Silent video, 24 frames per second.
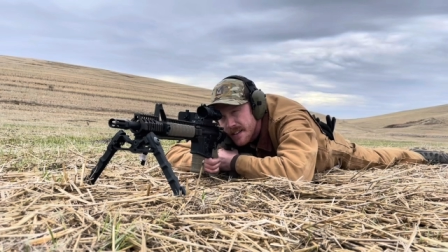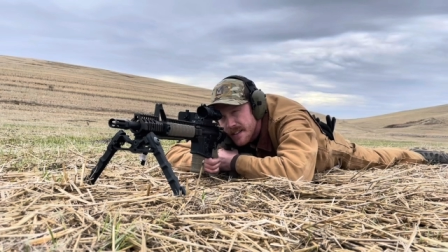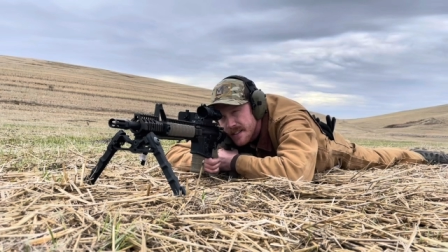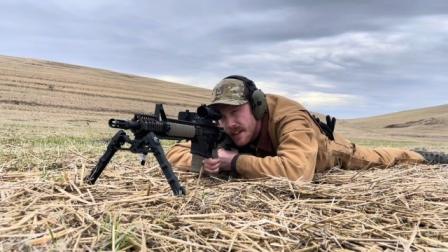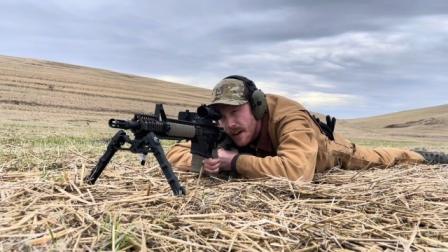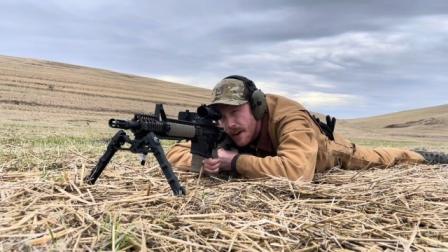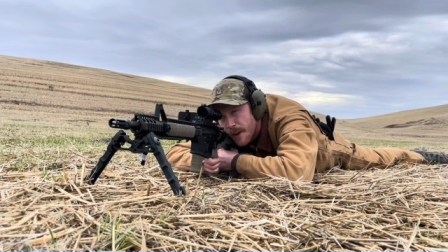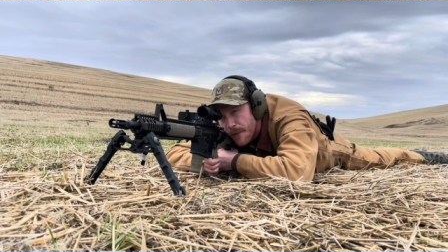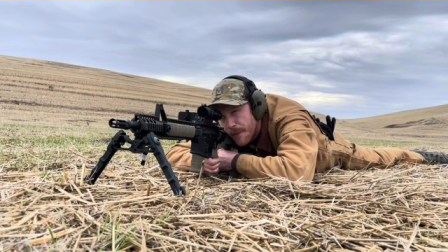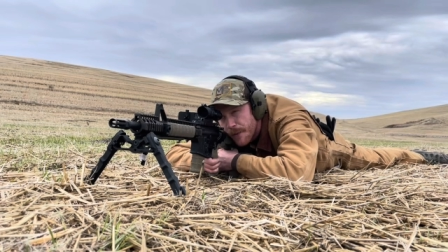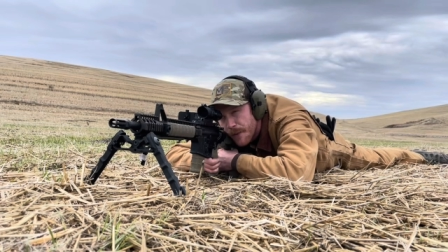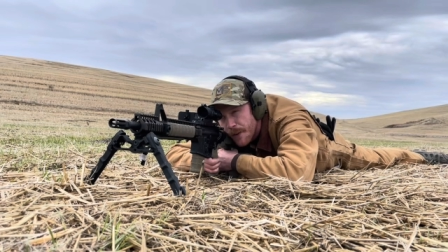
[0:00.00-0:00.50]

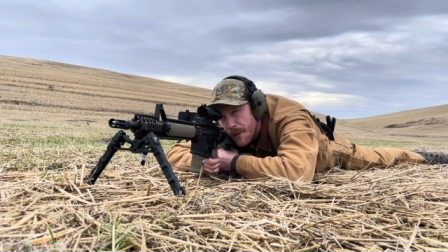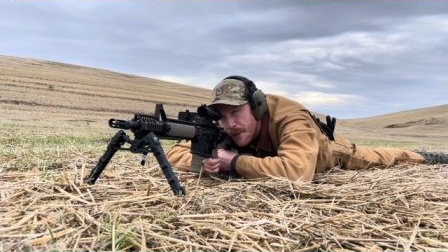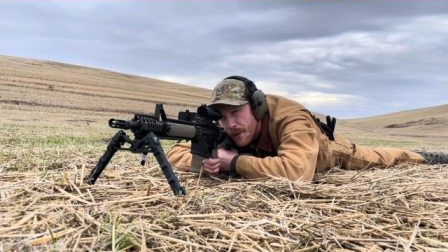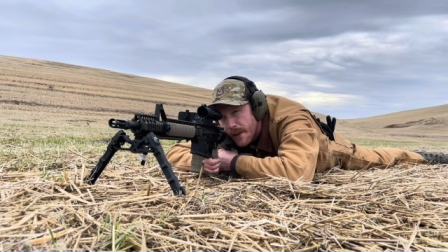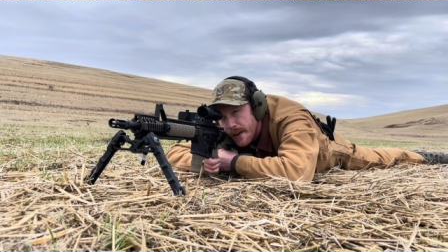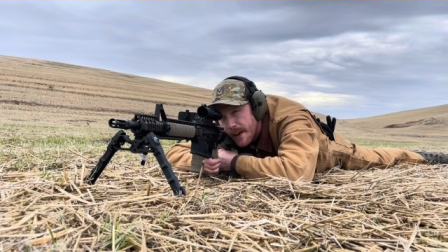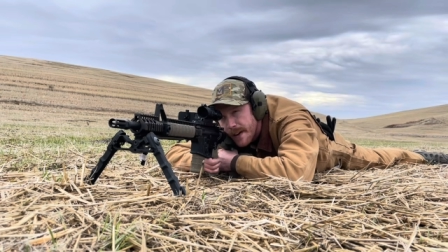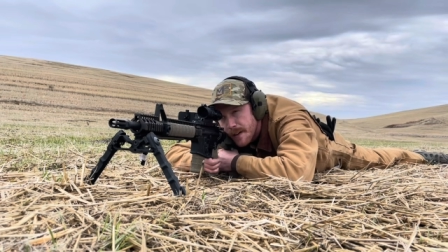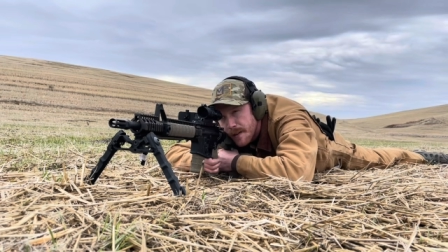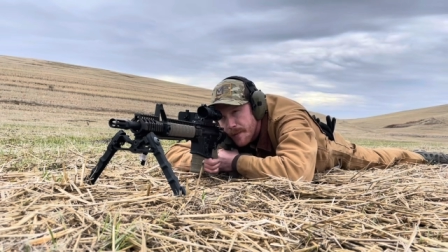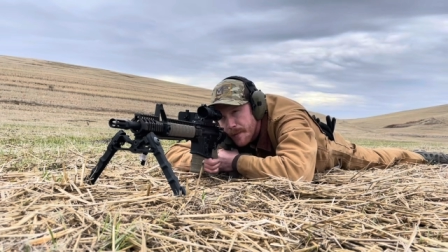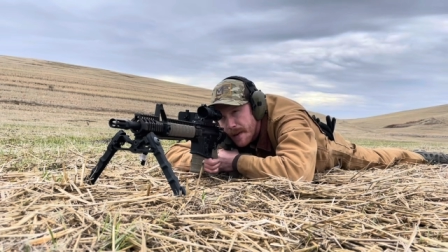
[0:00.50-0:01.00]
So for
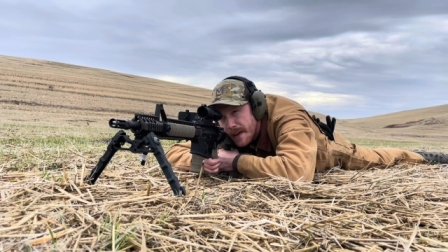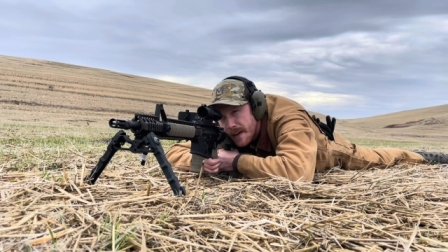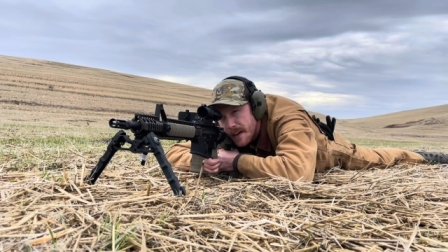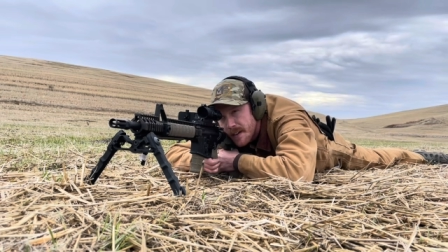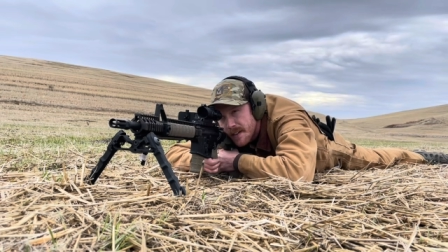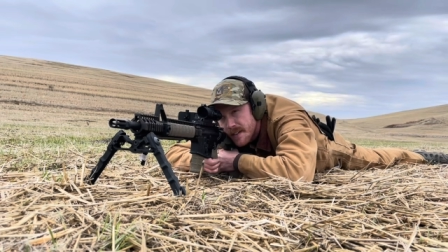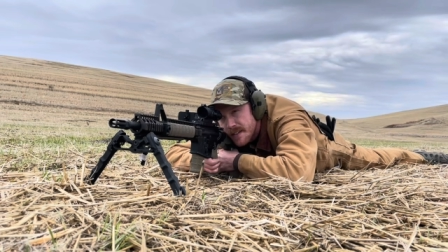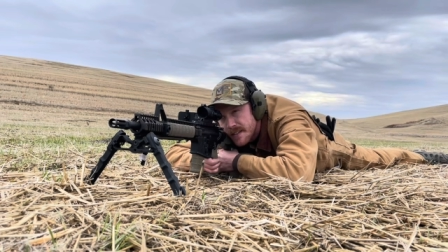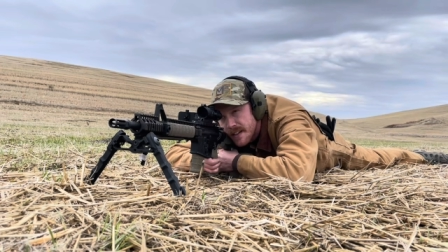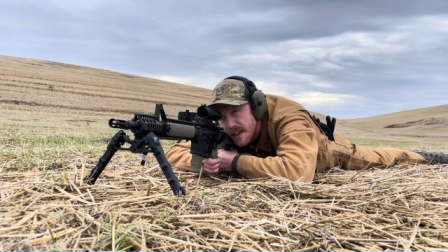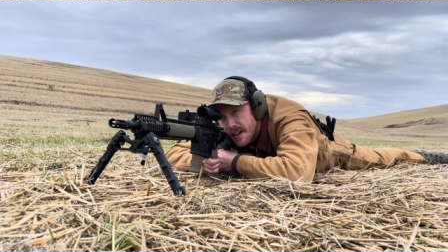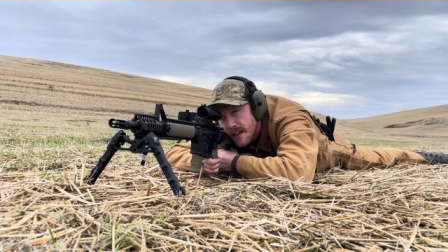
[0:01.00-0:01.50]
300
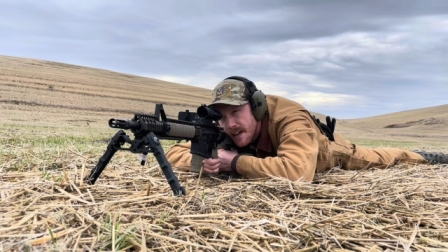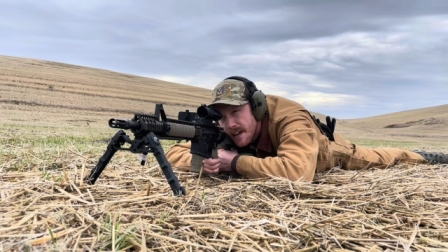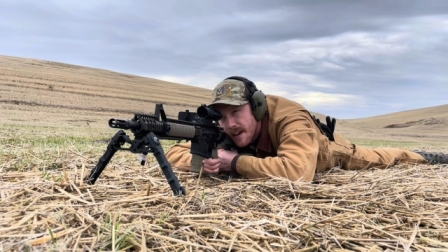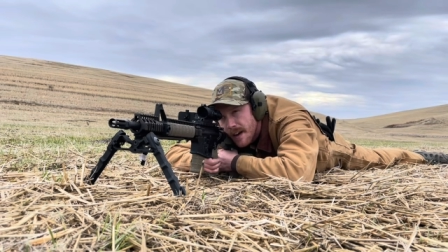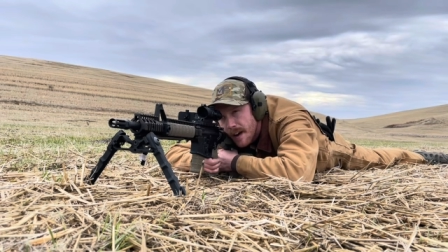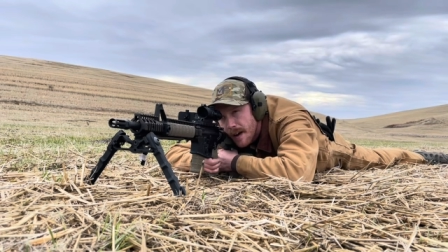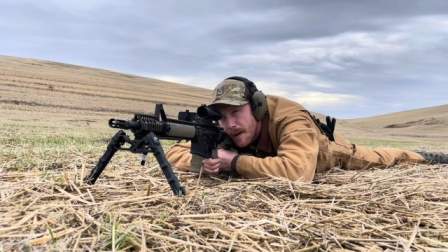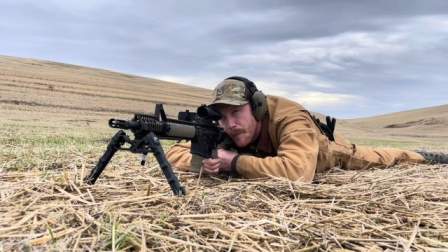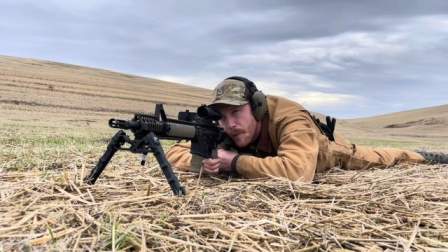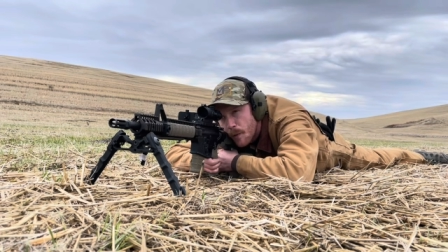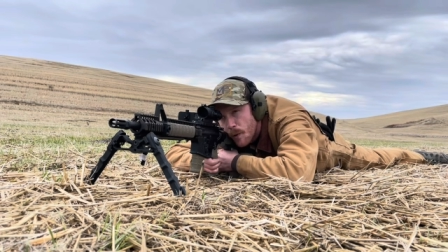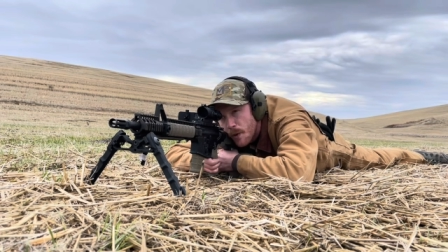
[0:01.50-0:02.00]
meters,
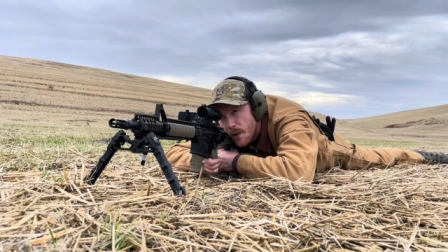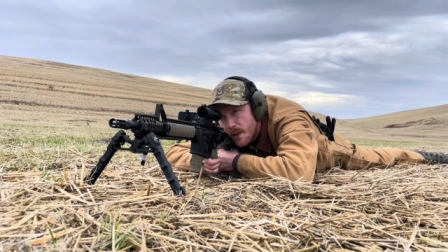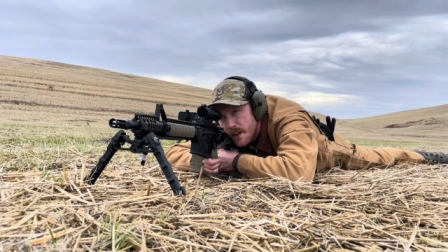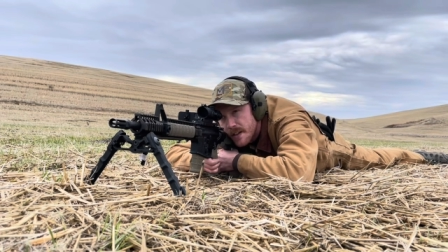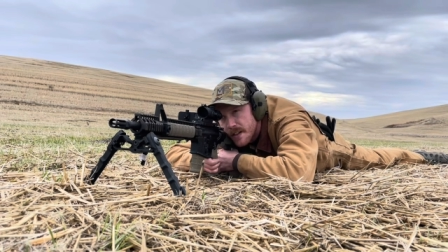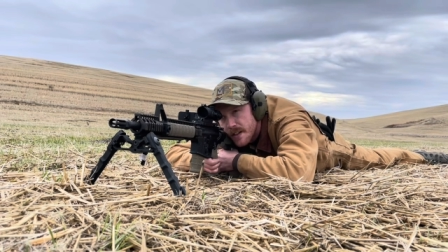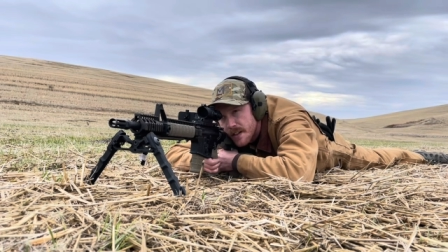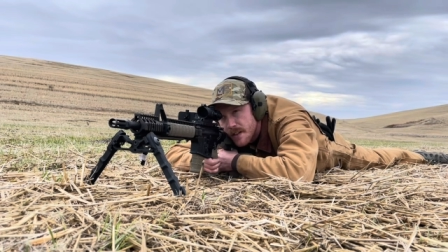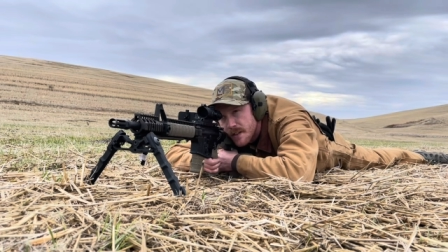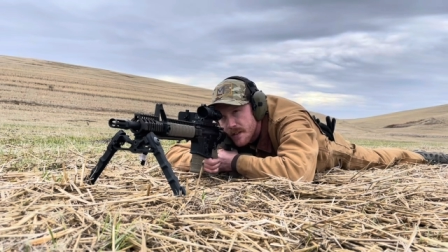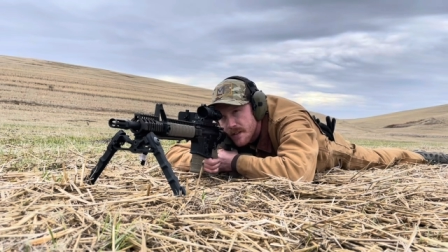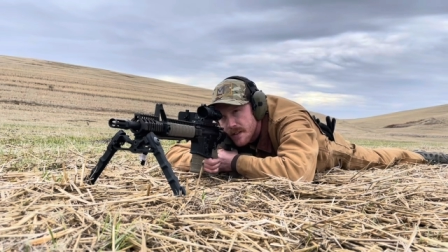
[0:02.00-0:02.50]
I'm going
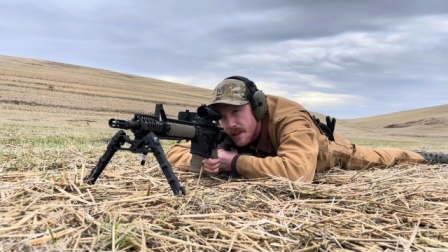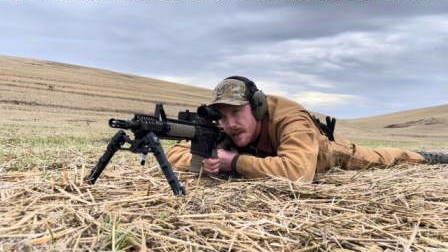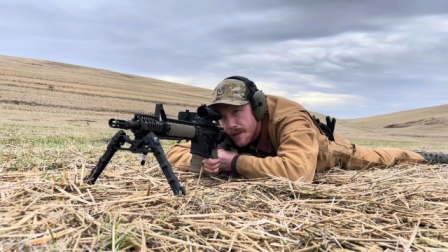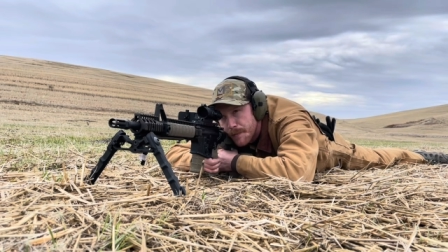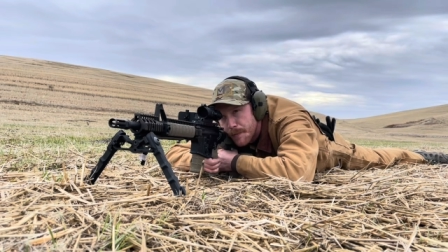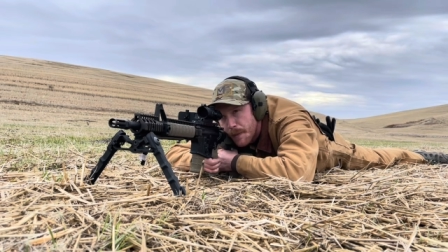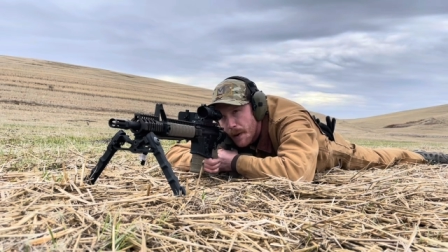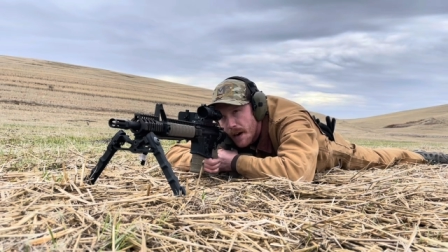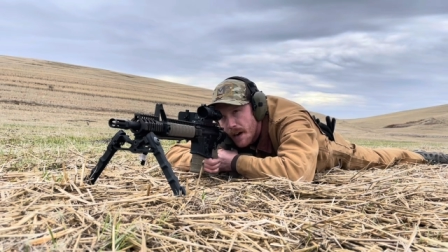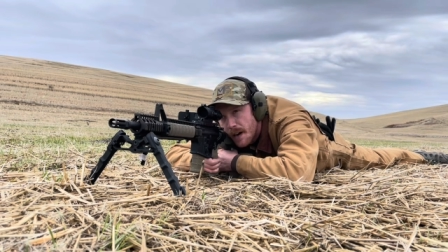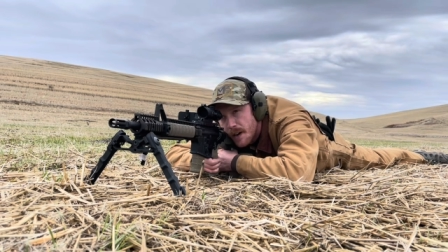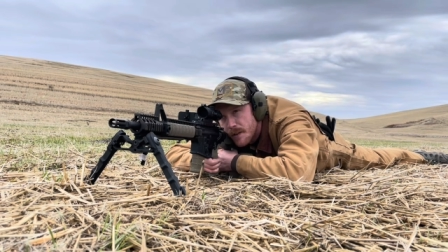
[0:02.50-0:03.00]
to use the
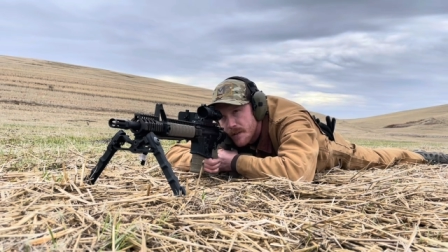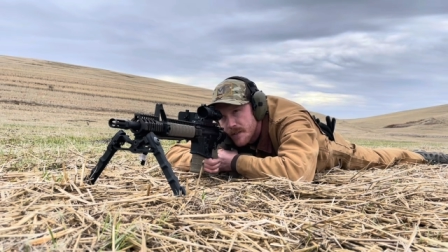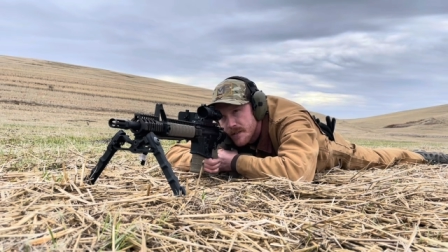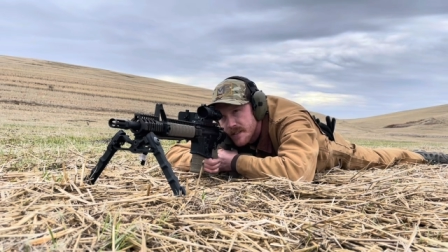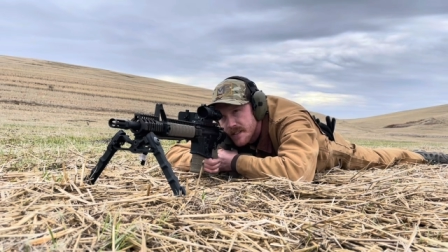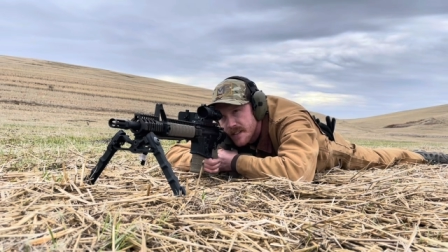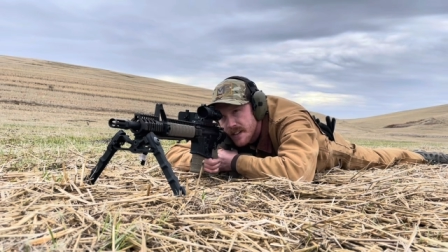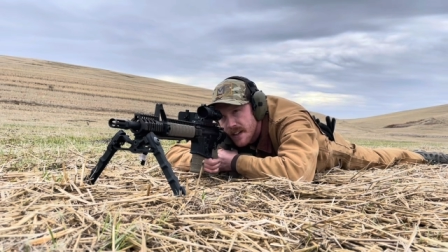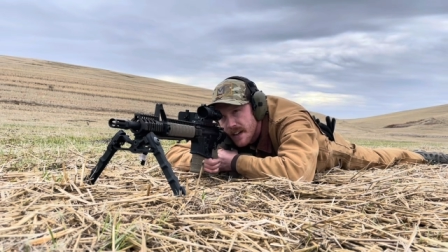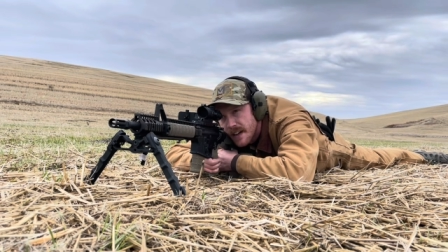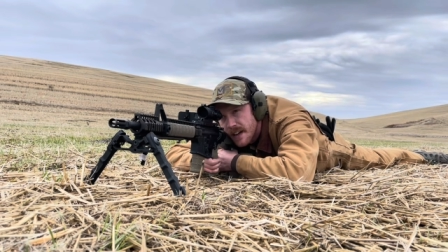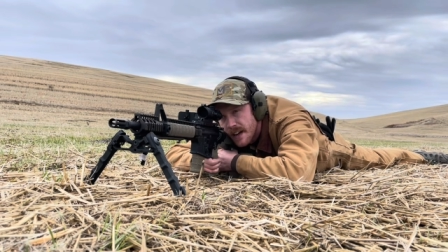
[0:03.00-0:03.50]
post